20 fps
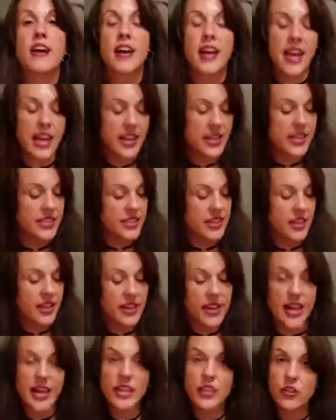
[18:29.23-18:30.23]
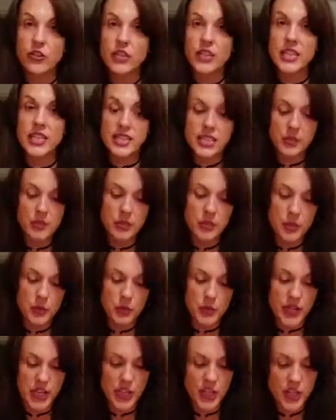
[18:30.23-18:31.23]
and you'll get some
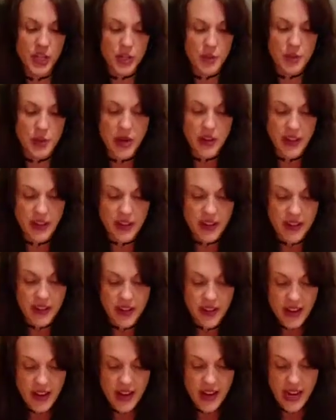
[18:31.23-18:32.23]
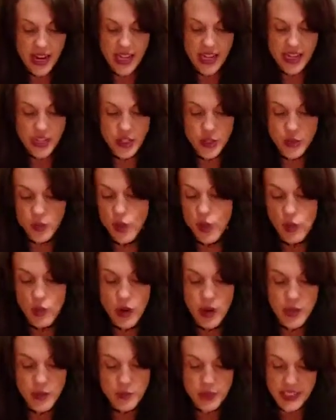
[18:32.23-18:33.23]
illumination about it. And you won't
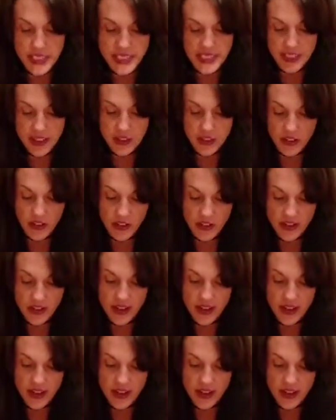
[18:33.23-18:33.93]
want to be single.